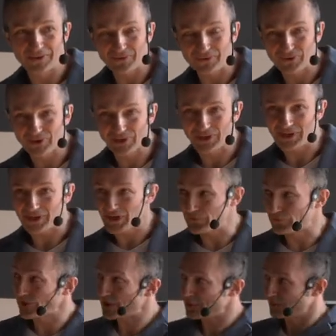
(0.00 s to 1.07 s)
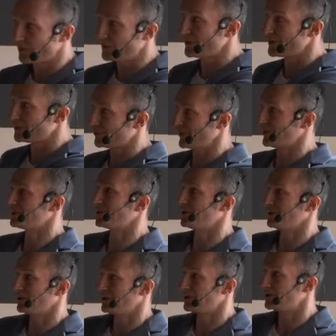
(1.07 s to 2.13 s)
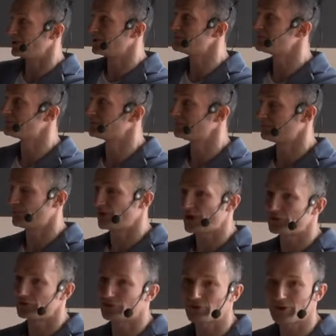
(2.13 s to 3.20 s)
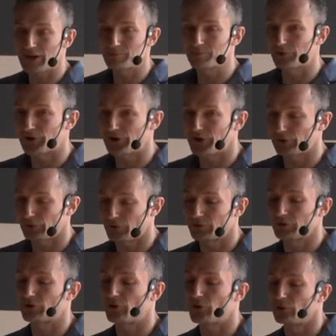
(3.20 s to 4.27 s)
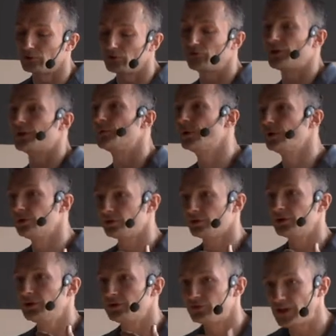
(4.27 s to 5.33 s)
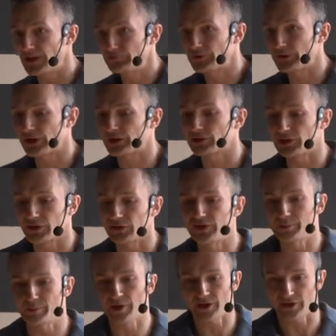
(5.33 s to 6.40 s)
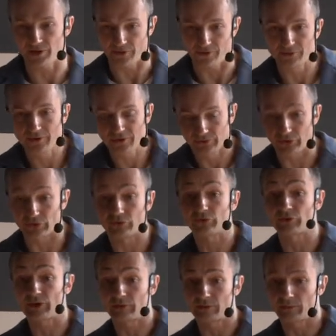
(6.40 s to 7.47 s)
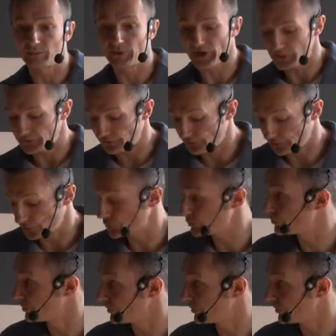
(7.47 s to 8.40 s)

really, if they believe that brands can play a role, they will definitely demand that the brands do